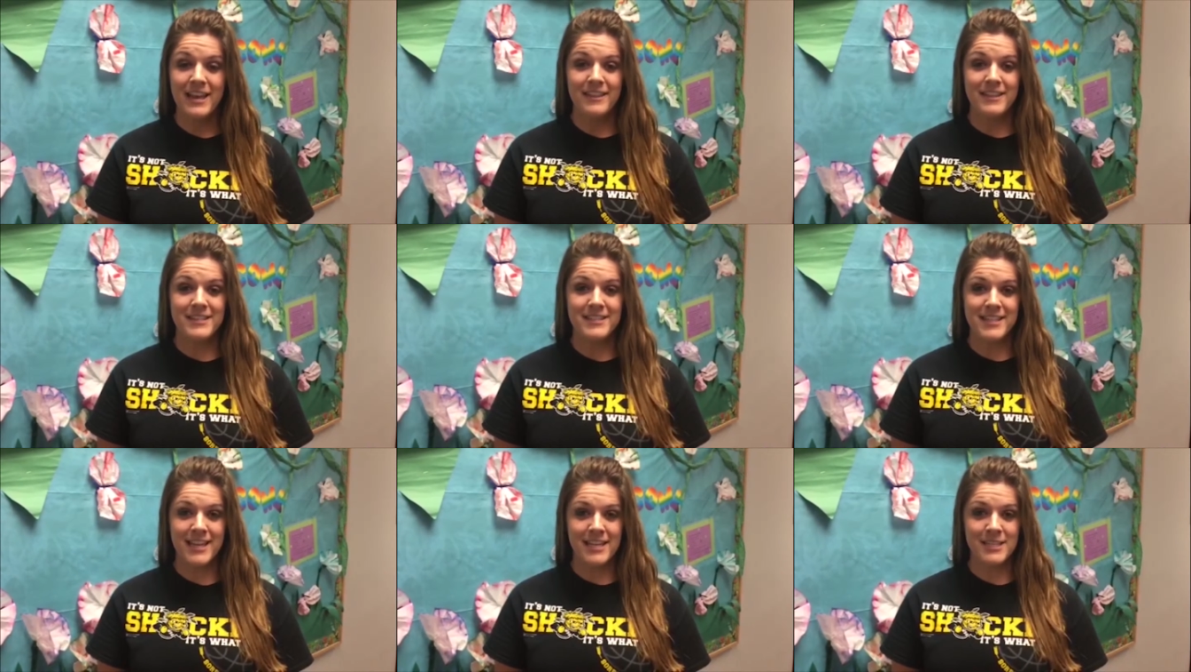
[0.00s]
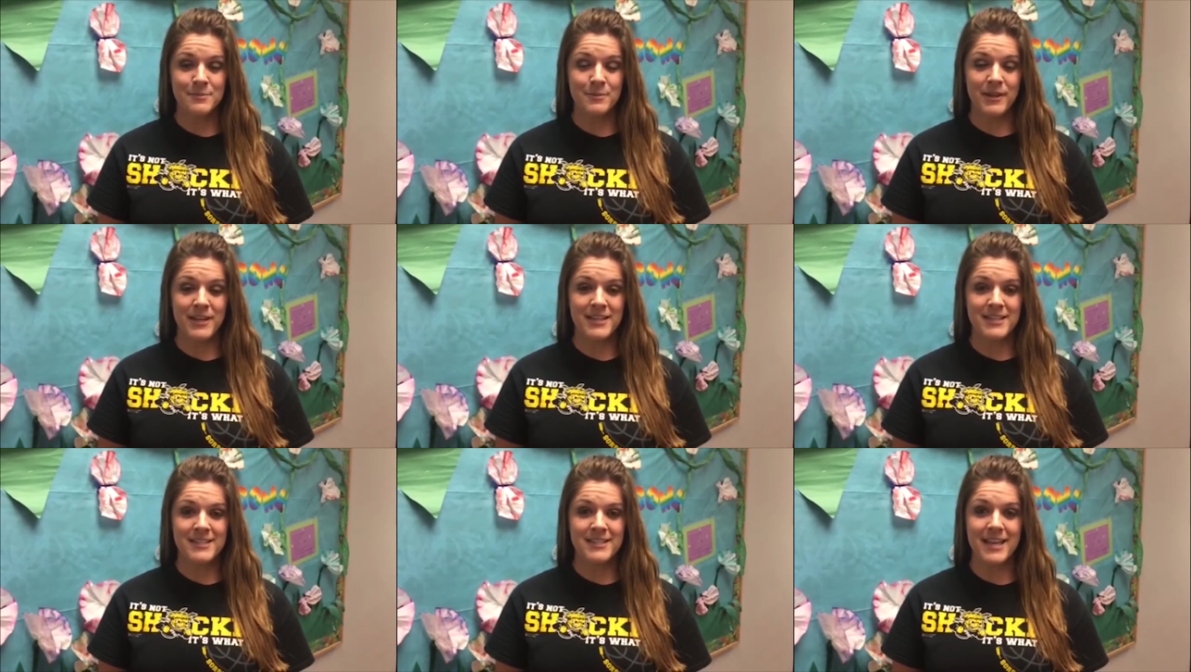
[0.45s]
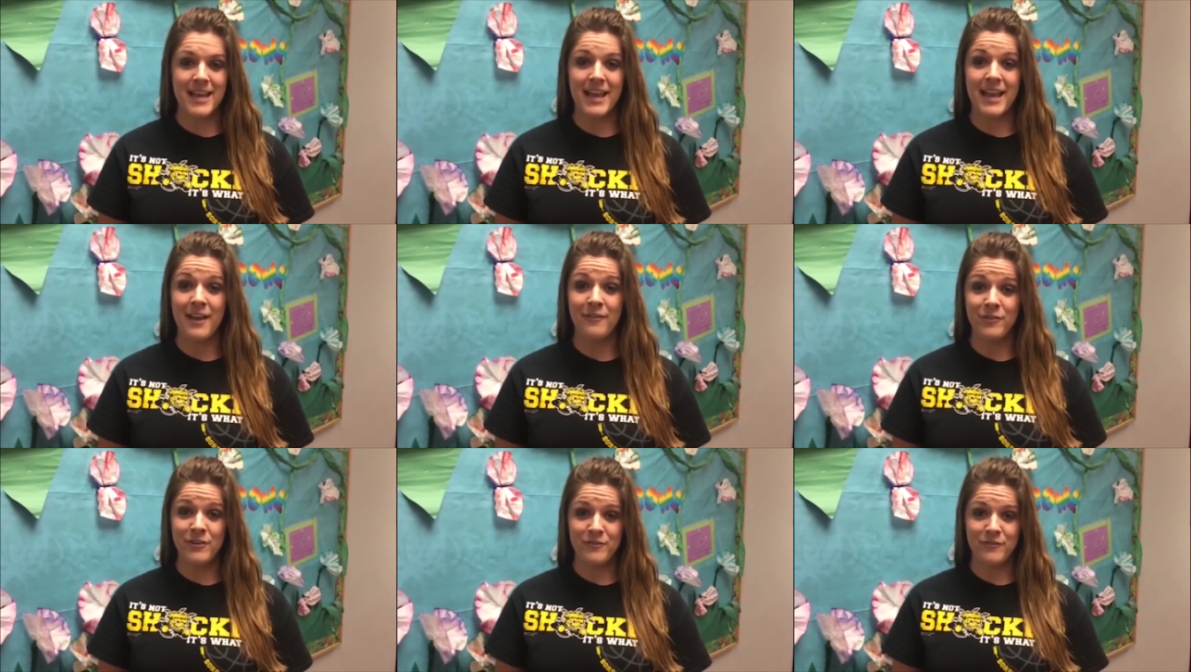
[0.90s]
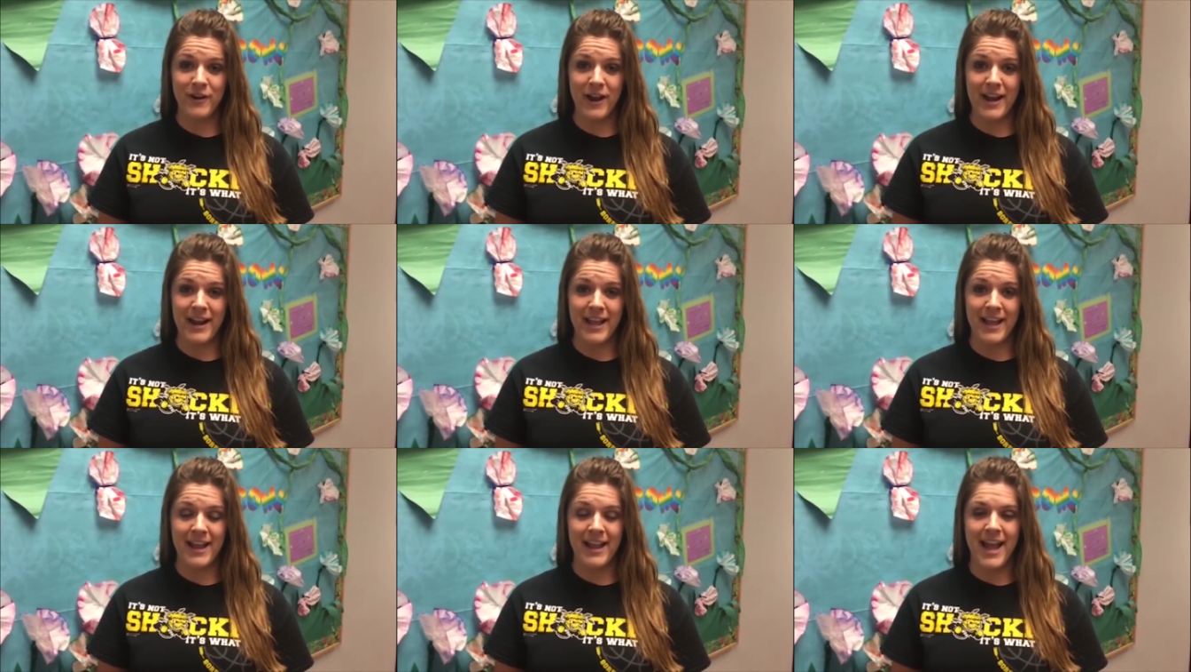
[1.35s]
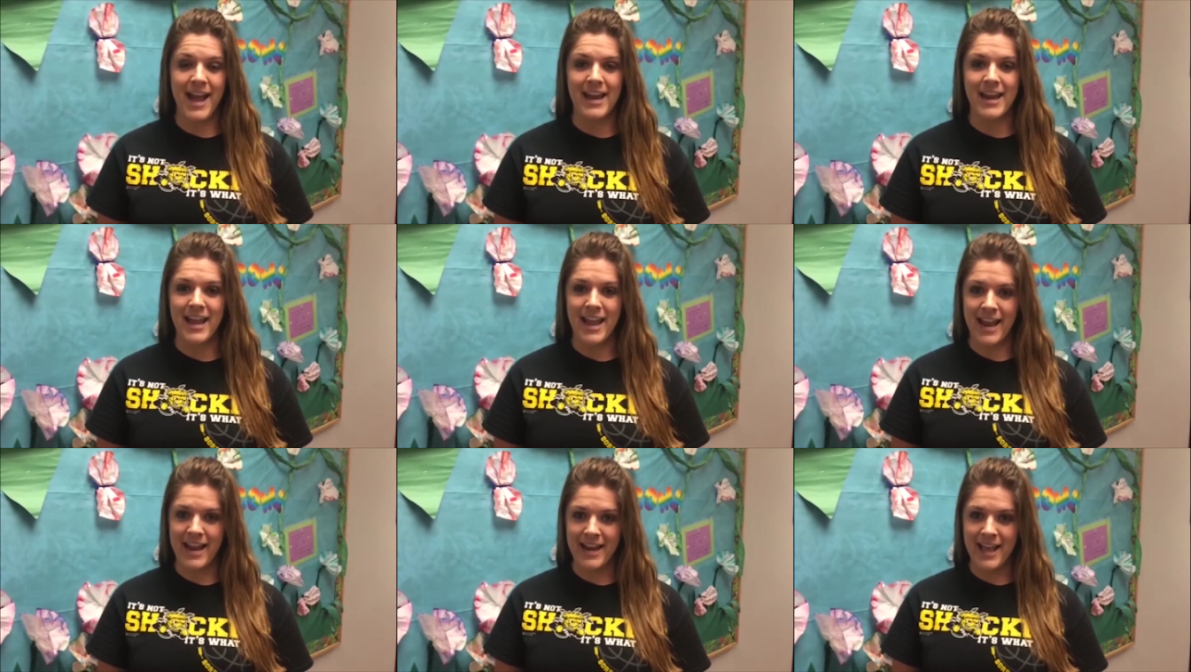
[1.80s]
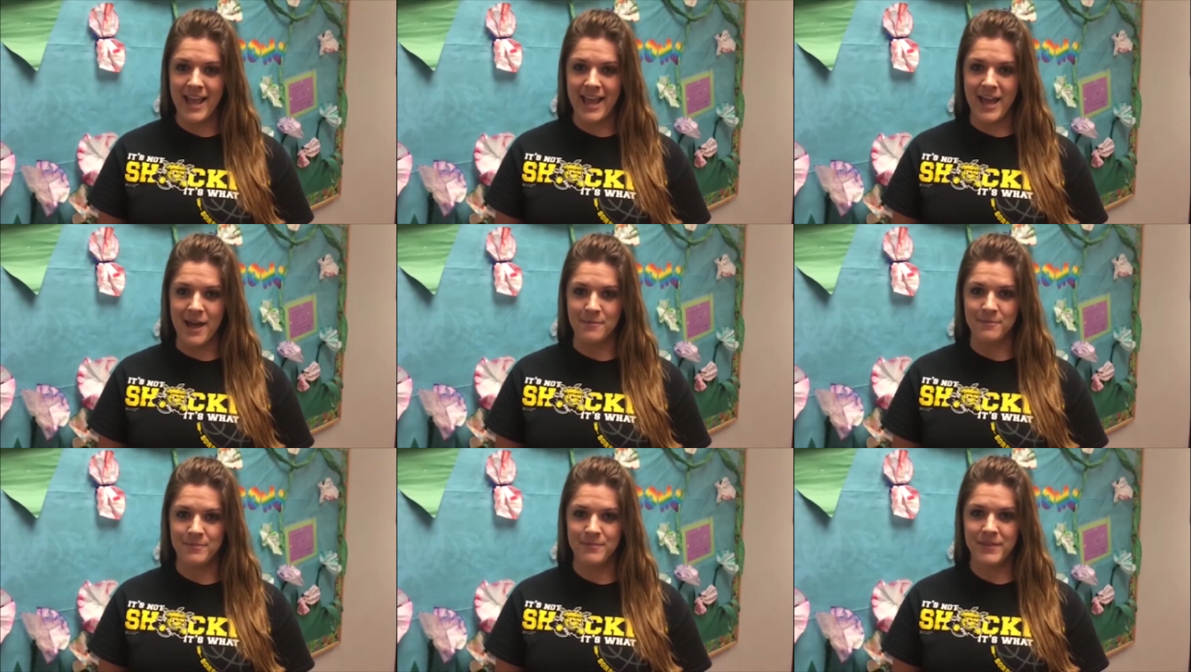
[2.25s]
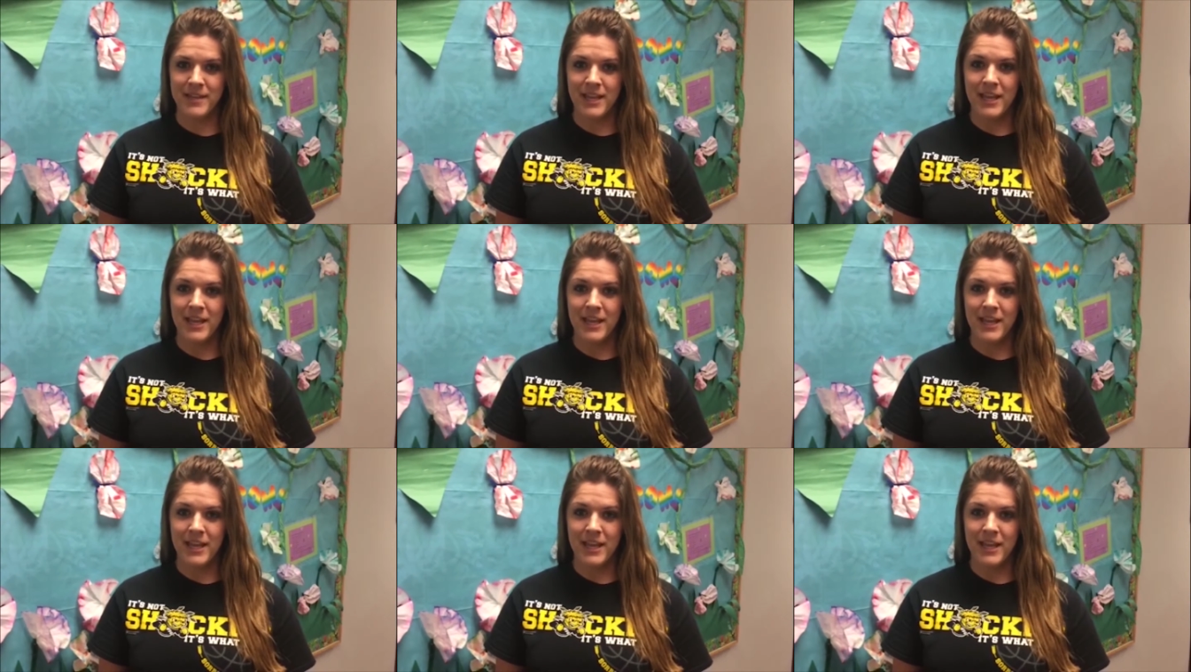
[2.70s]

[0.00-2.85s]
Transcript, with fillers: This takes place every Friday at 8 a.m.